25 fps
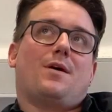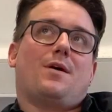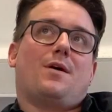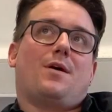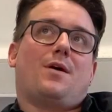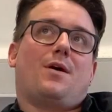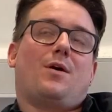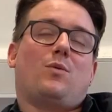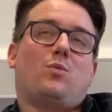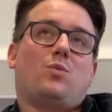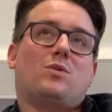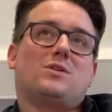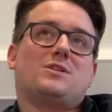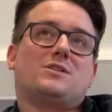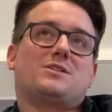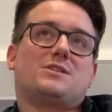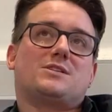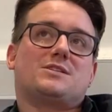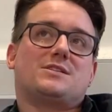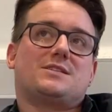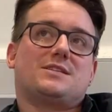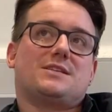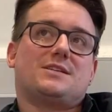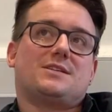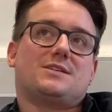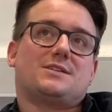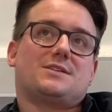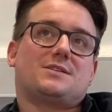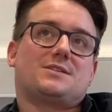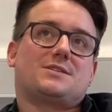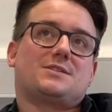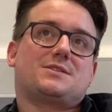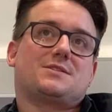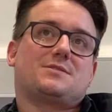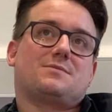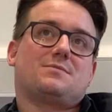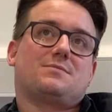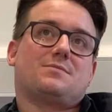I want to see
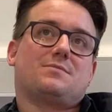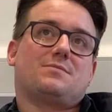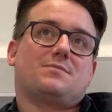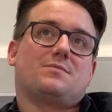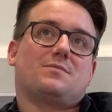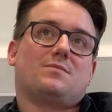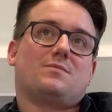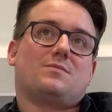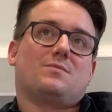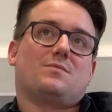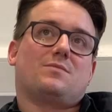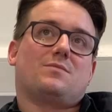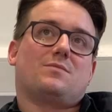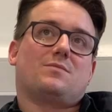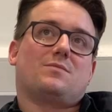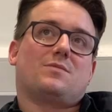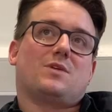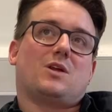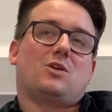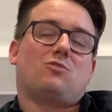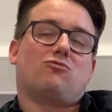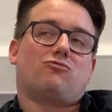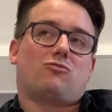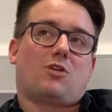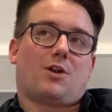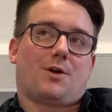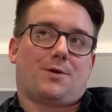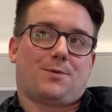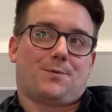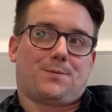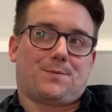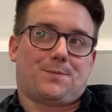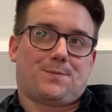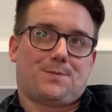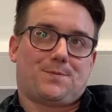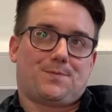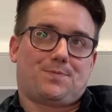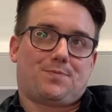us grow.
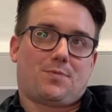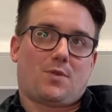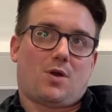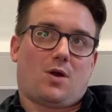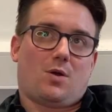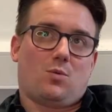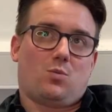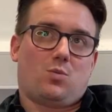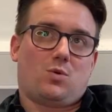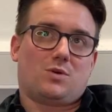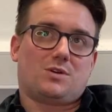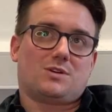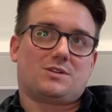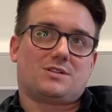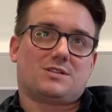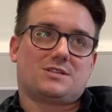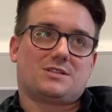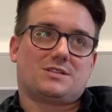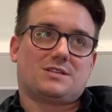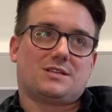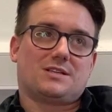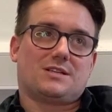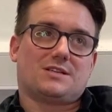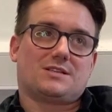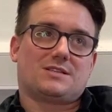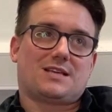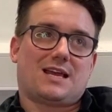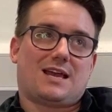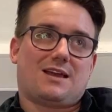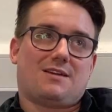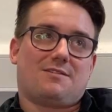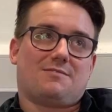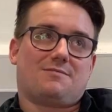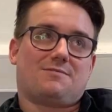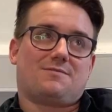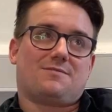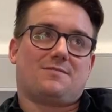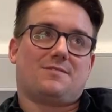I want to see us
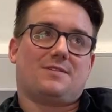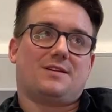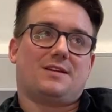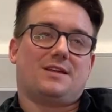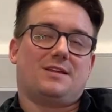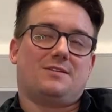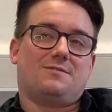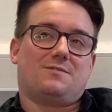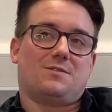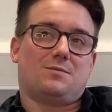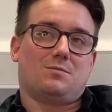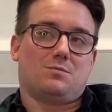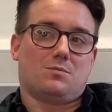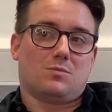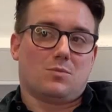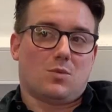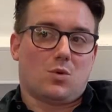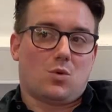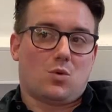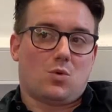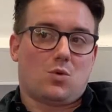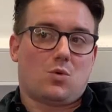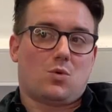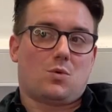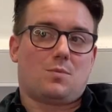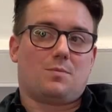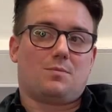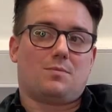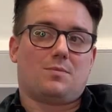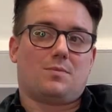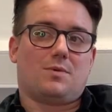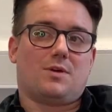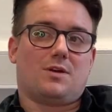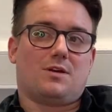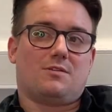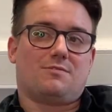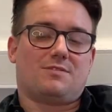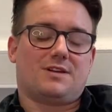have even more
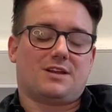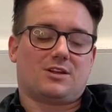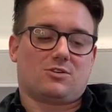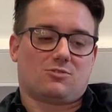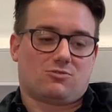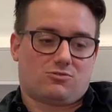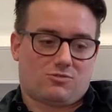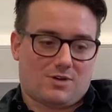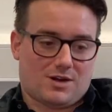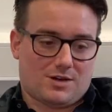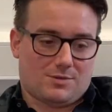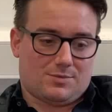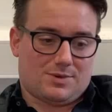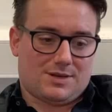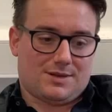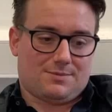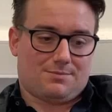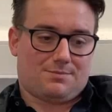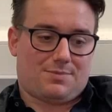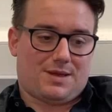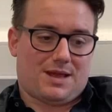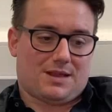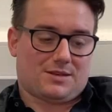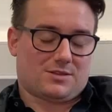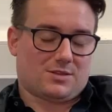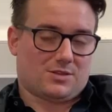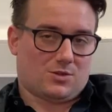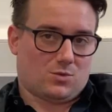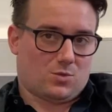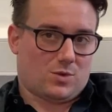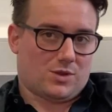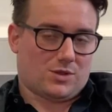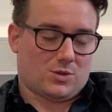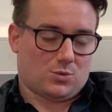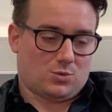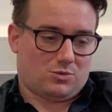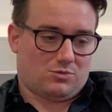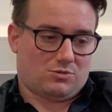of an incredible impact than the
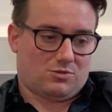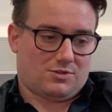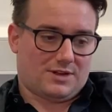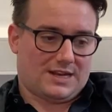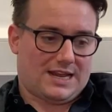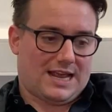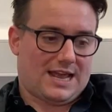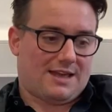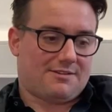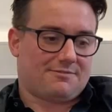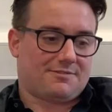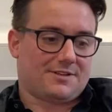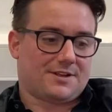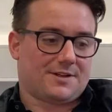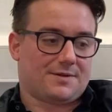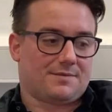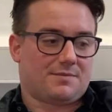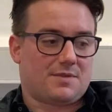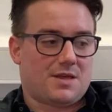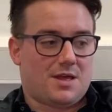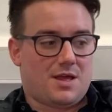one that we're already having.